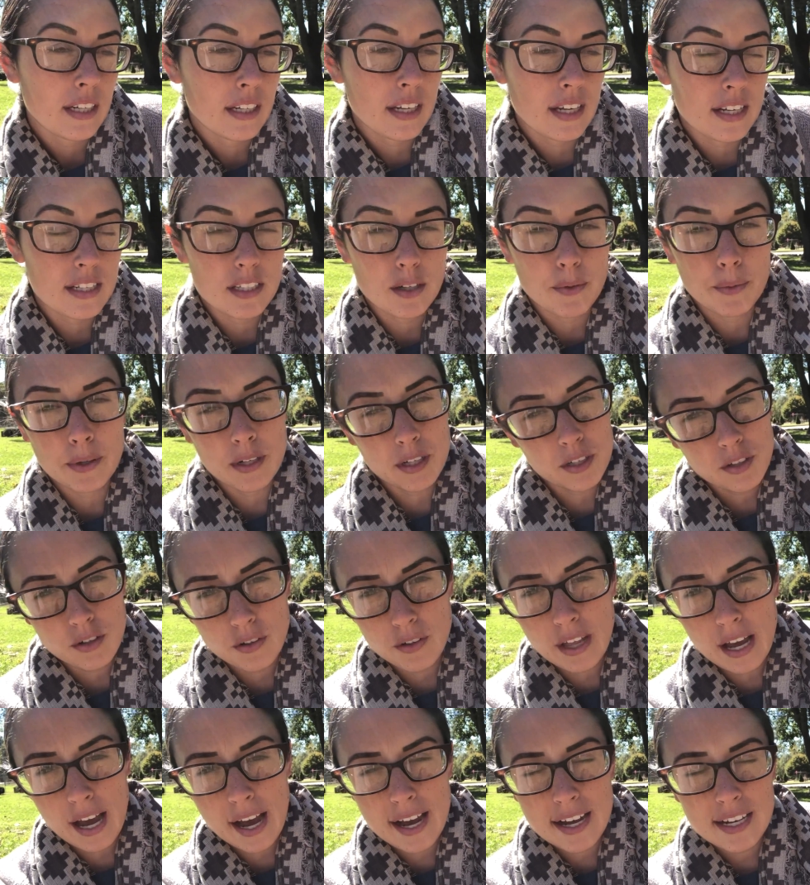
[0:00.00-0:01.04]
Get someone to
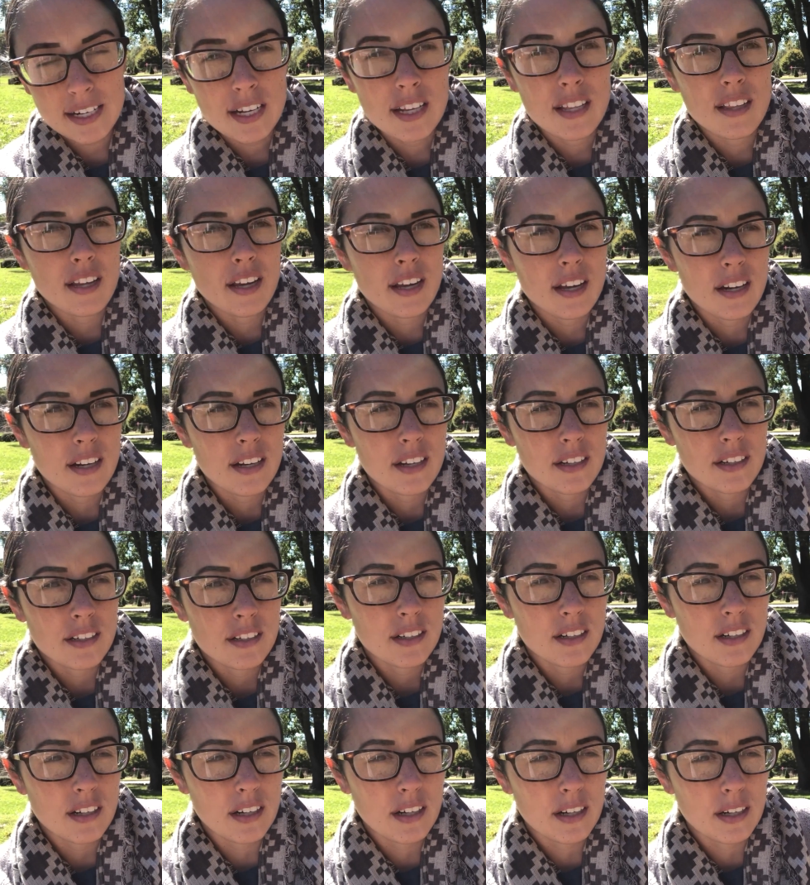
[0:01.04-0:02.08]
do that, and then
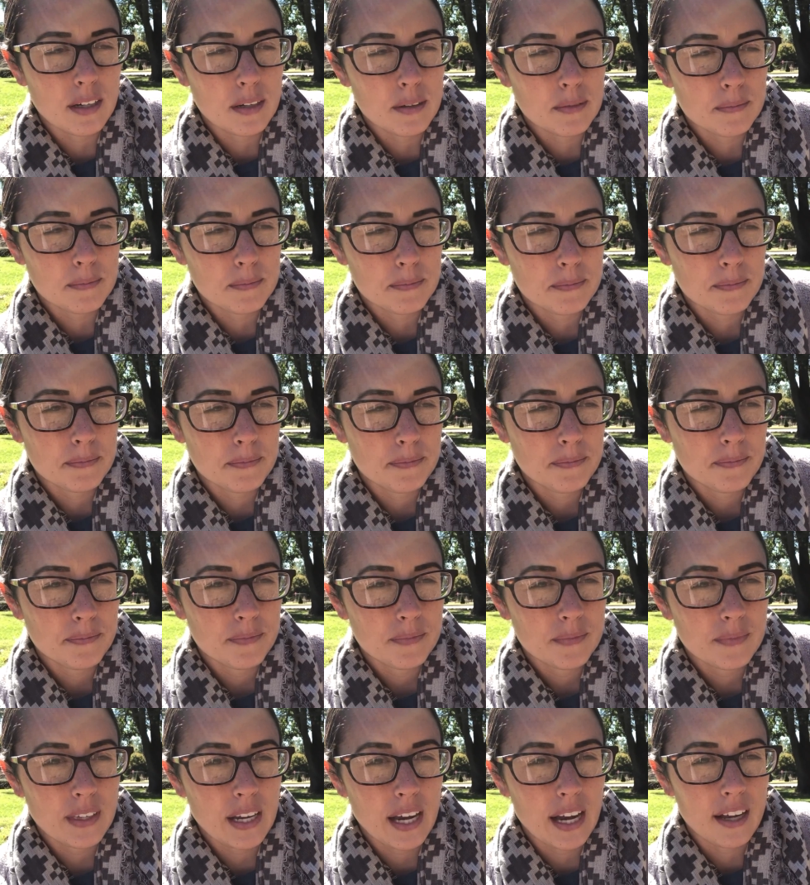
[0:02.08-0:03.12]
um,
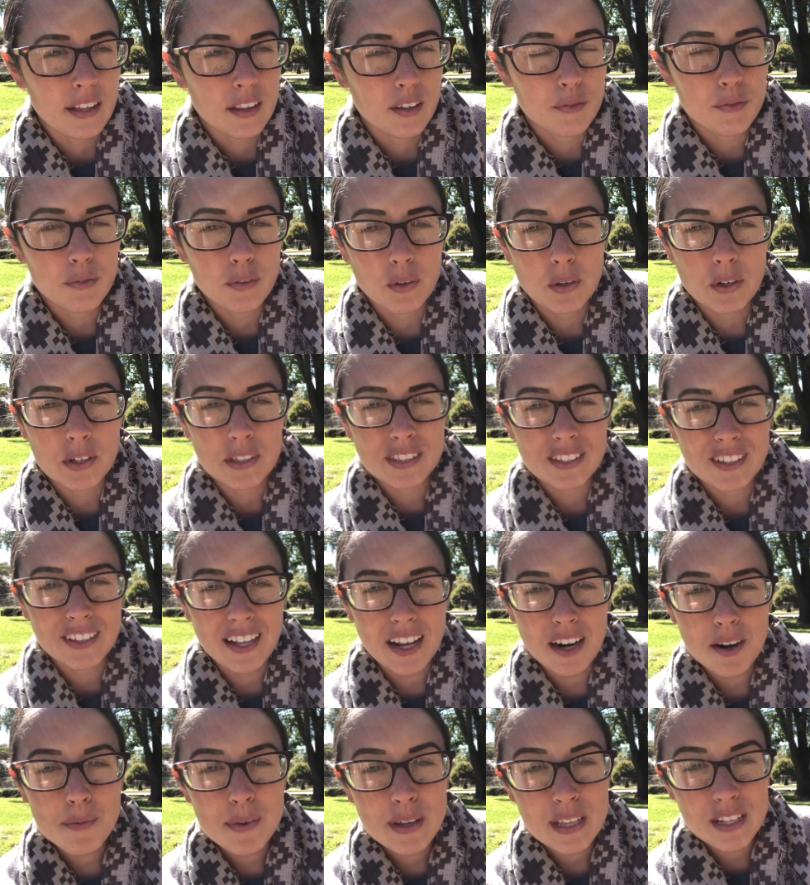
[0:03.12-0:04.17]
yeah, the floor. So
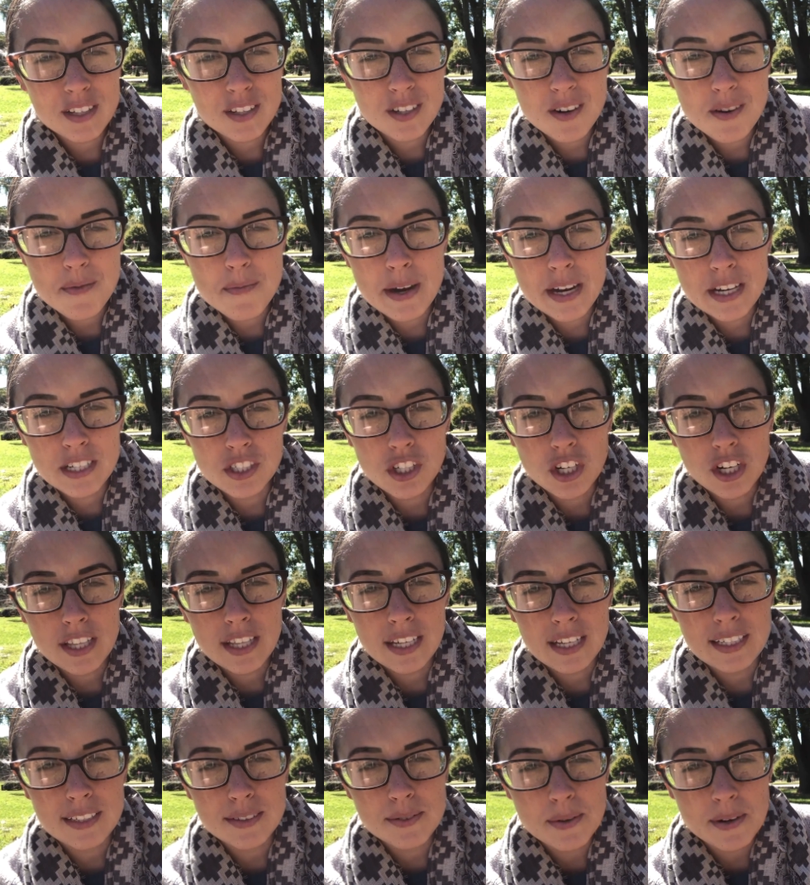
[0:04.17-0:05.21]
that'll be the two major
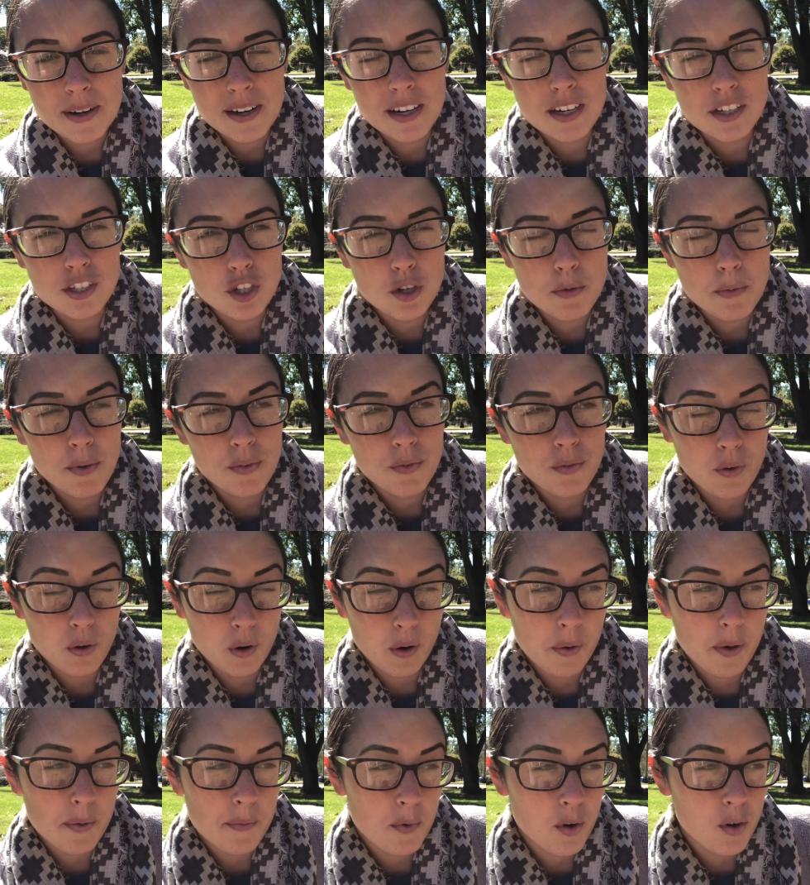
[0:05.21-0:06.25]
things we're gonna do
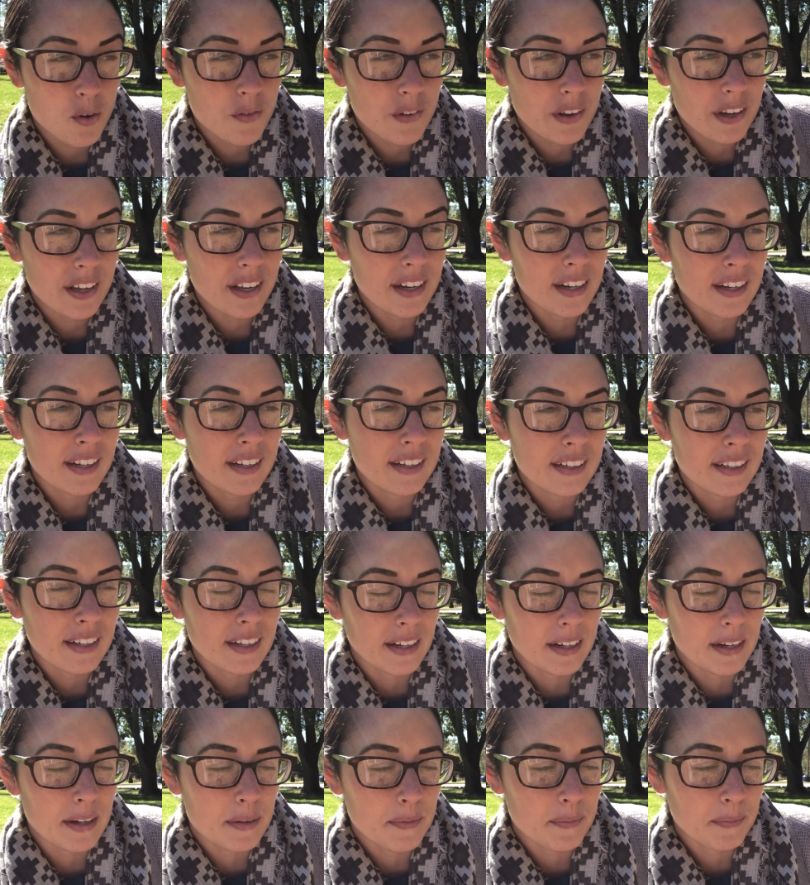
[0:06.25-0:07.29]
before we move in.
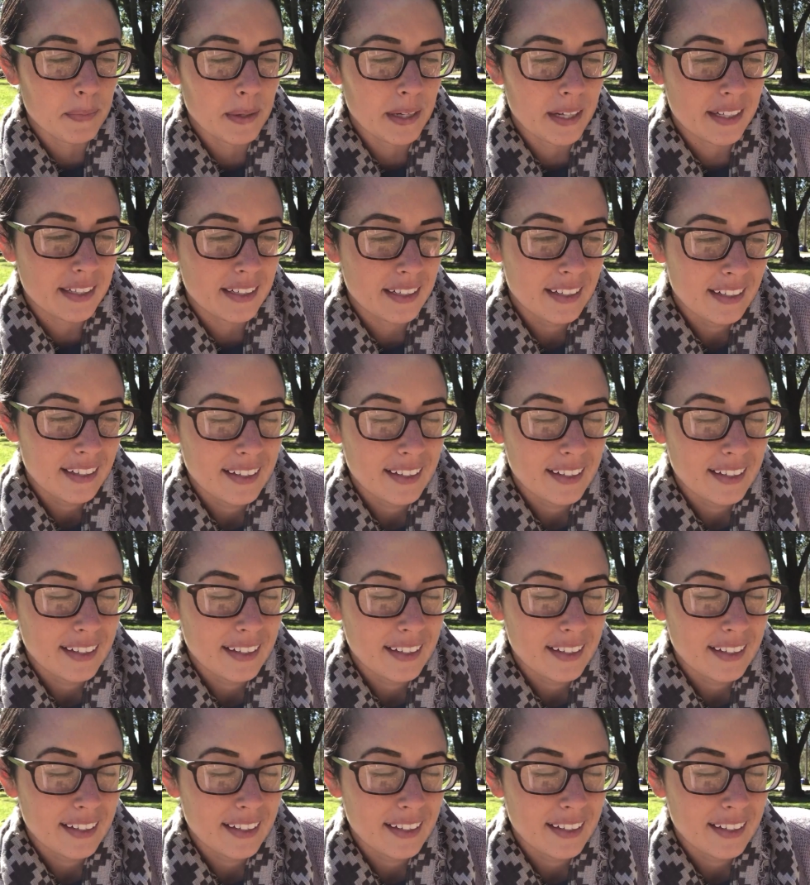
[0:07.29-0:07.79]
Um, but